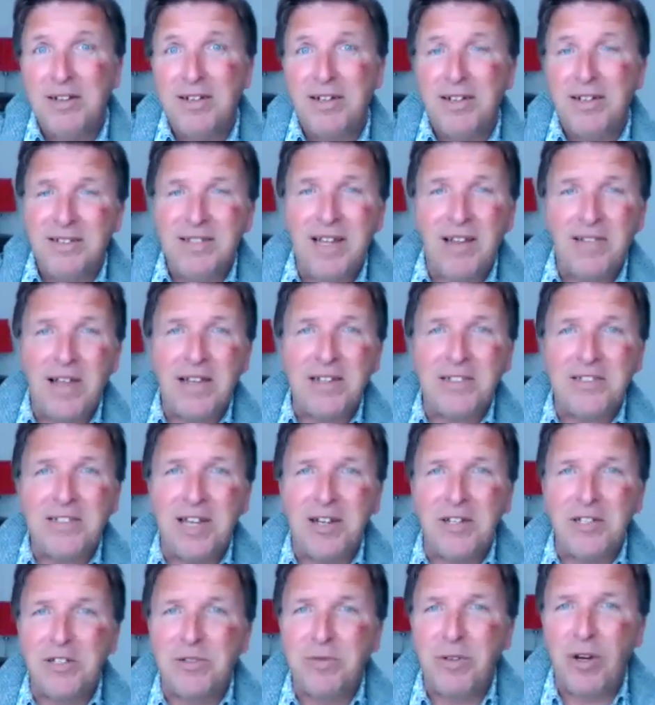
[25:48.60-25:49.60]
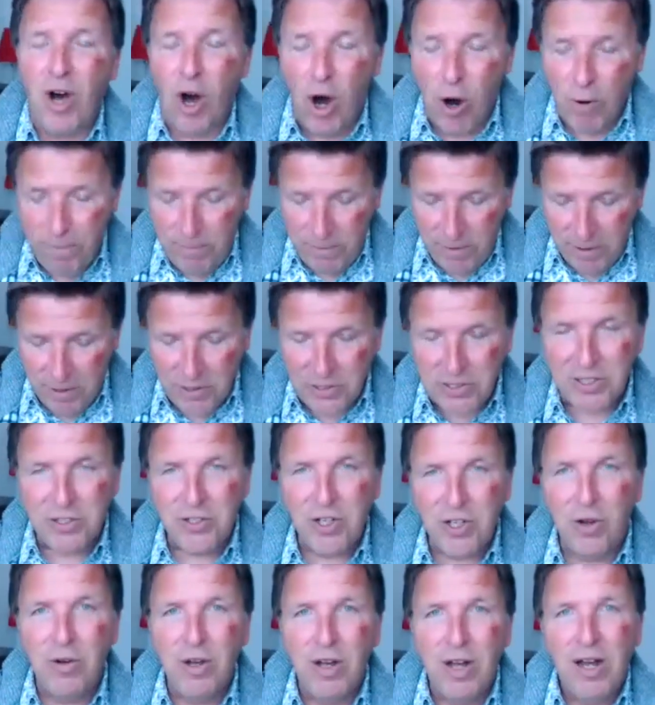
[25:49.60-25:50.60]
Now that sounds obvious.
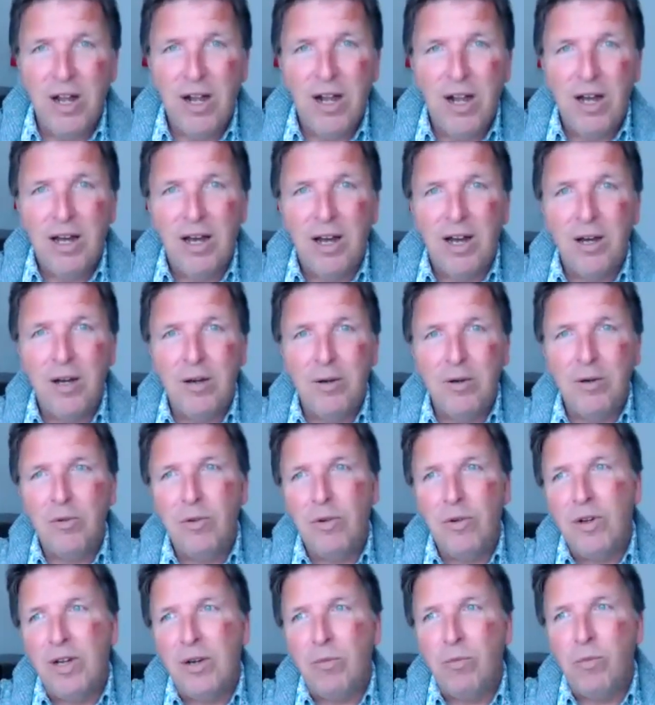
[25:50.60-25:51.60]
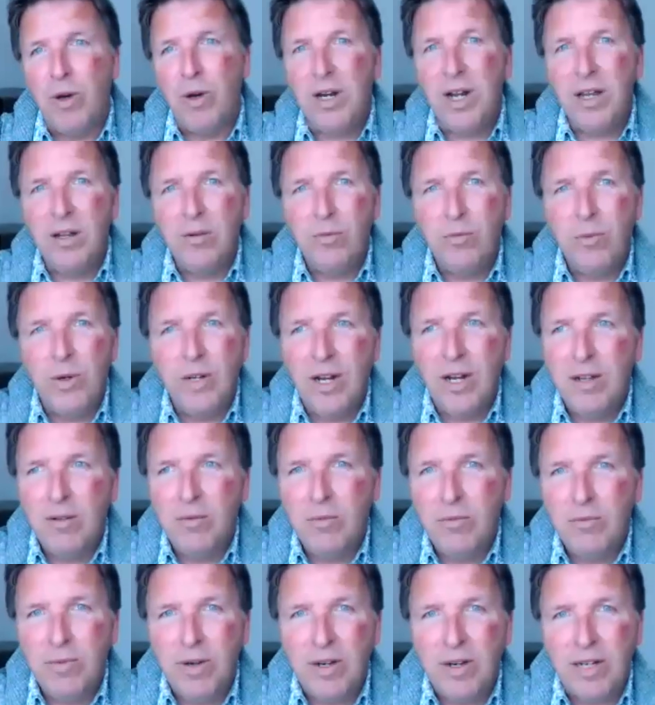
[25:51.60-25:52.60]
So uh, when I when I
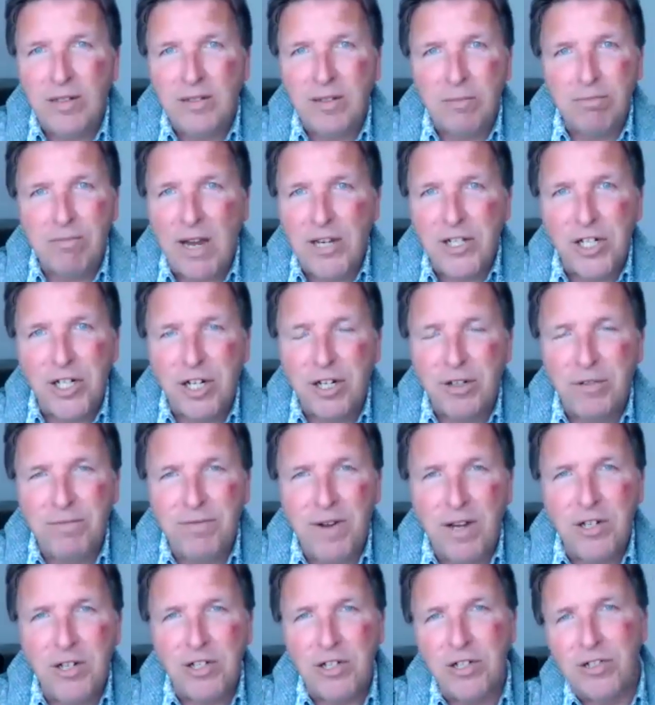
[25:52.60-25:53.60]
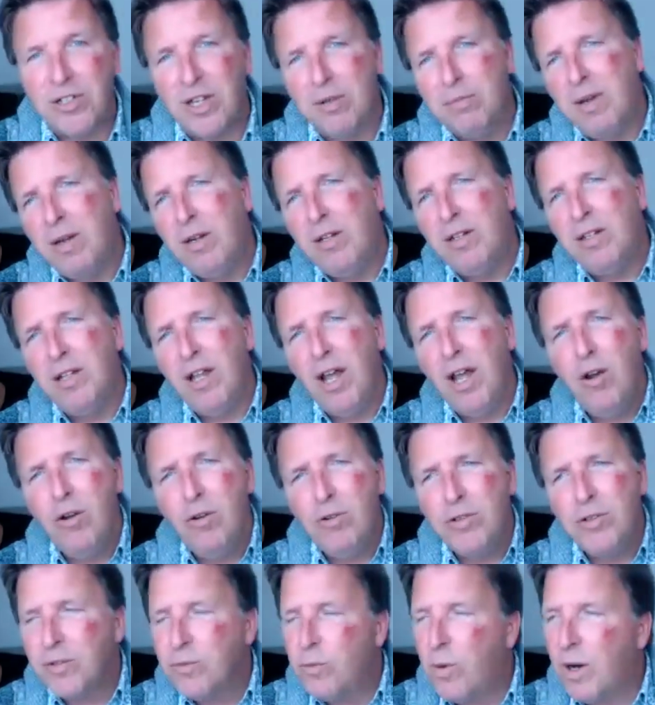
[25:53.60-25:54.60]
at magic conventions, I meet
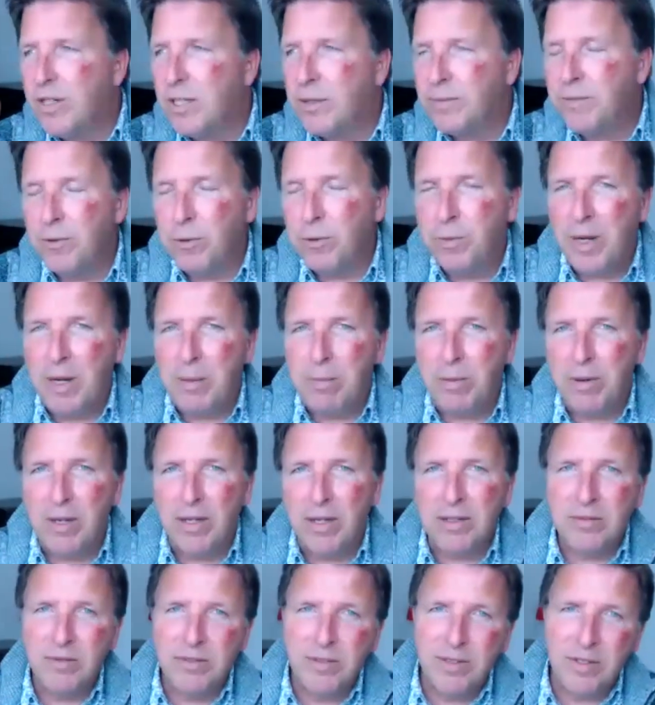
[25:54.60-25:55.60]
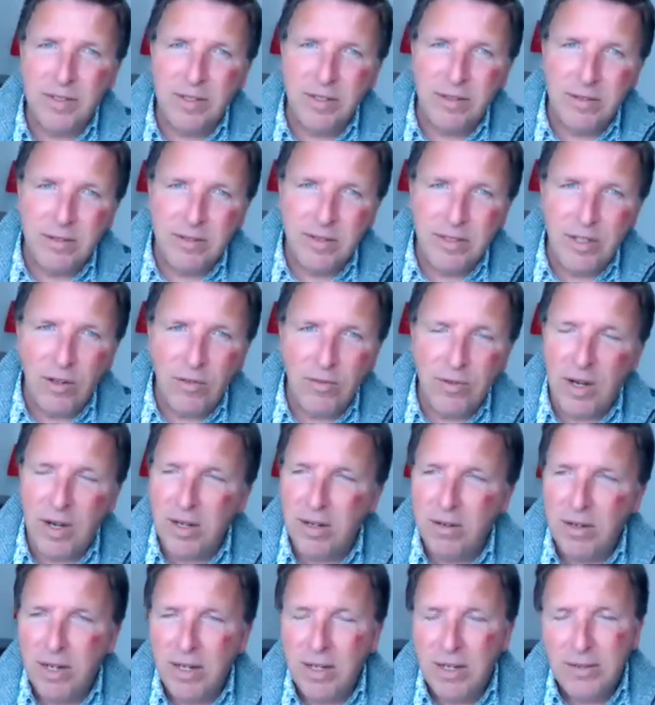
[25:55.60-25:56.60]
loads of wonderful people. you know,
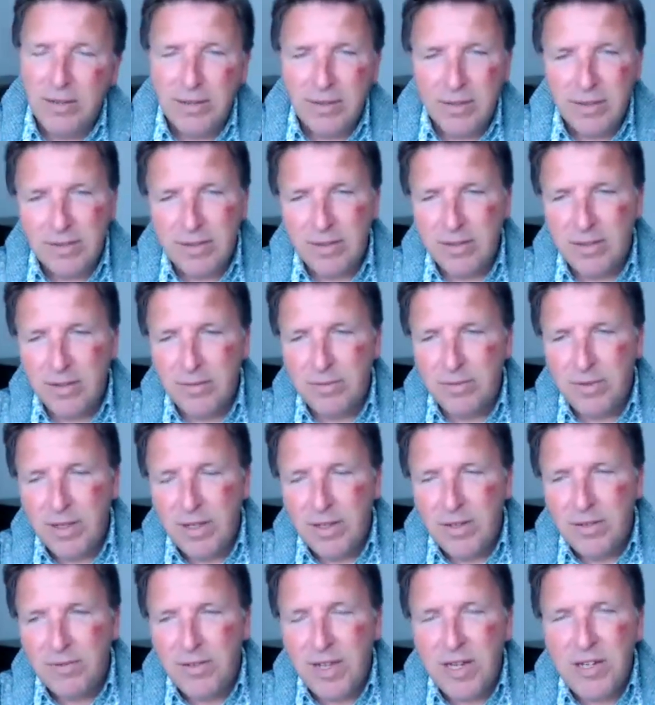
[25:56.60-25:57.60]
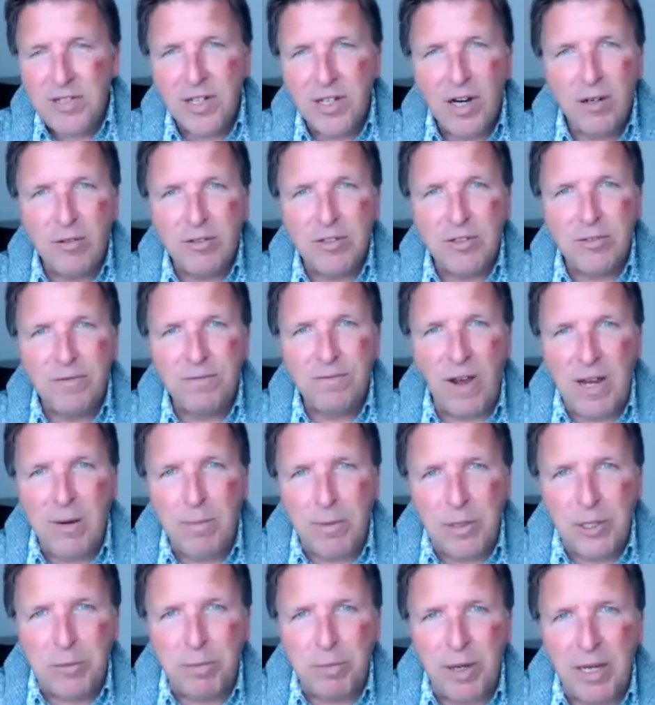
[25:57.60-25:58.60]
uh, these aren't
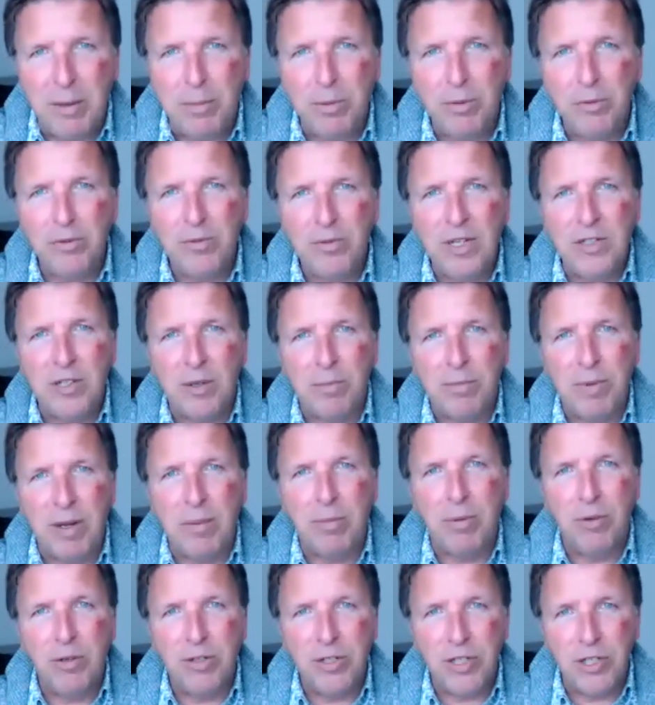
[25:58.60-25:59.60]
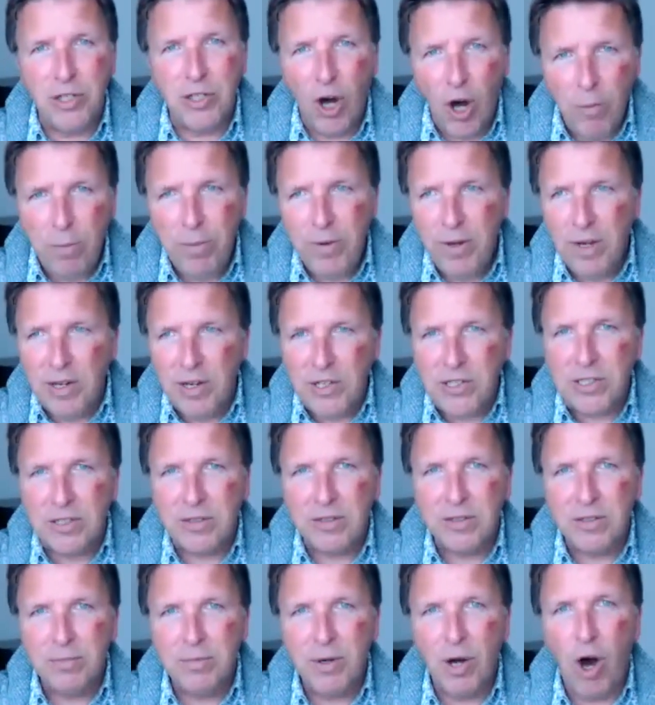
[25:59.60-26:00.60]
famous people. These are people who are just
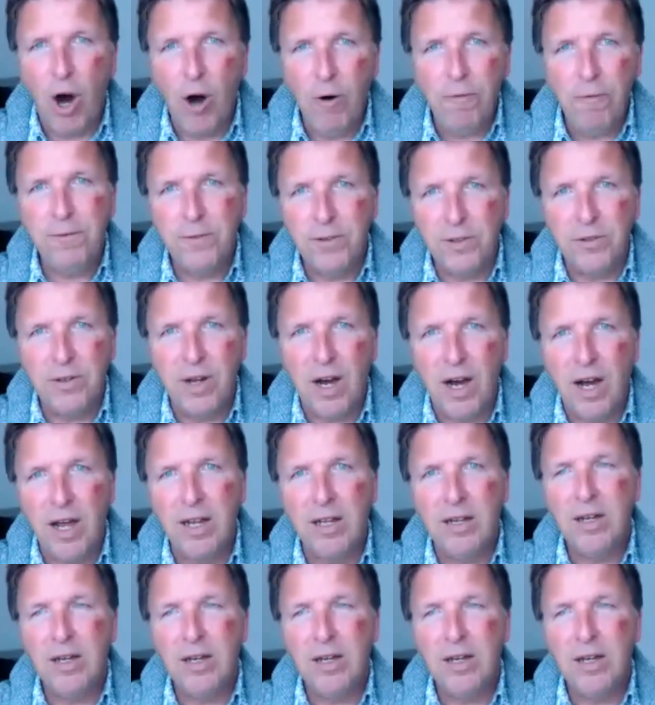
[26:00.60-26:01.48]
hobbyists. But often I